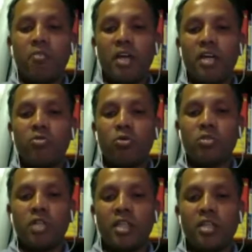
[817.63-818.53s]
and from
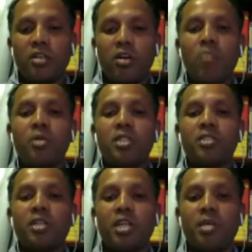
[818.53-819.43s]
where those other
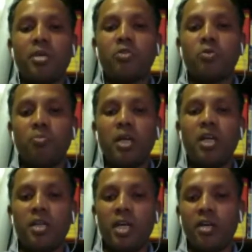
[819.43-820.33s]
components are coming
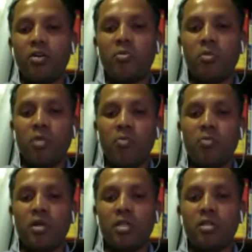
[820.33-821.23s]
to build an
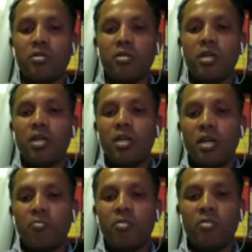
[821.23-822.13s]
automobile product
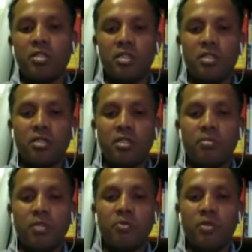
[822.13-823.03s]
or a power
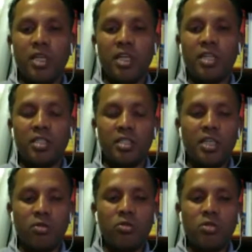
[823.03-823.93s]
system. If you
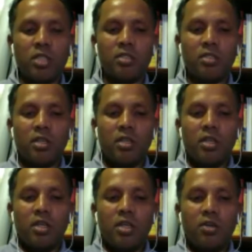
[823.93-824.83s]
can understand those
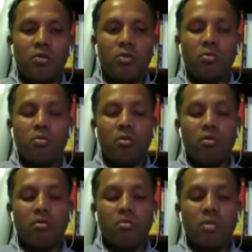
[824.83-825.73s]
things,
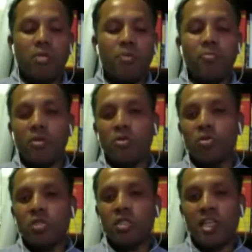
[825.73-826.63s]
you,
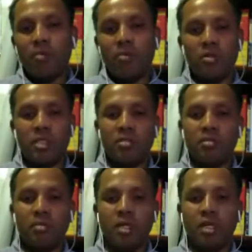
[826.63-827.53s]
but people don't think
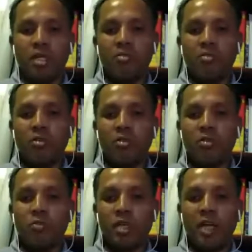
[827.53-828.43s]
about it, because when
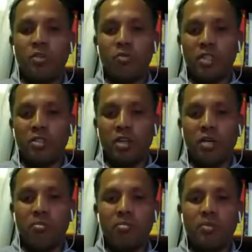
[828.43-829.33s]
they go for 9 to 5
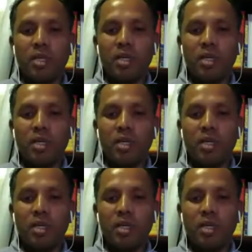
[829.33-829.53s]
job,